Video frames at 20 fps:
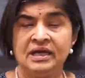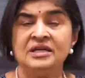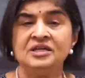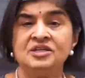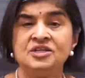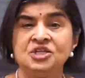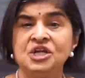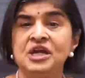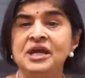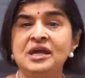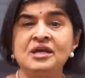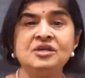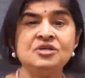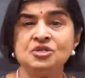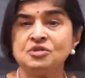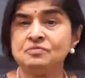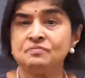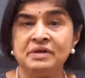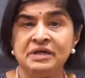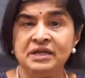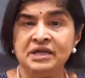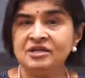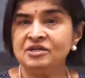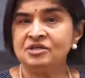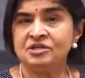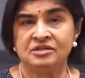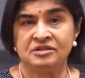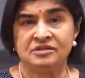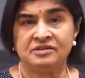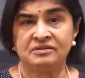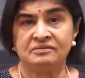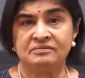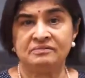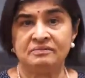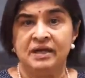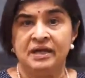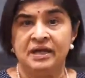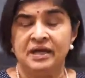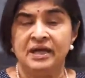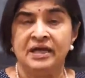It changed Malaysia.
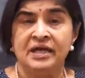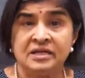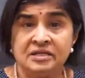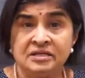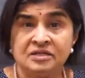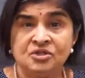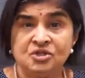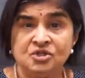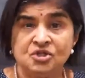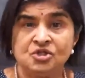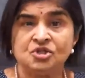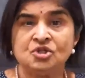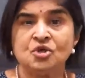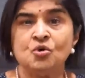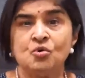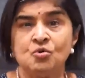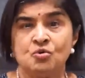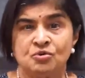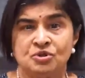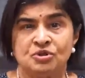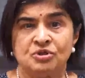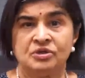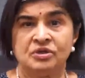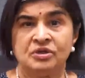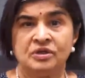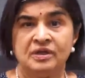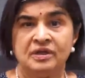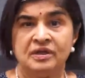It showed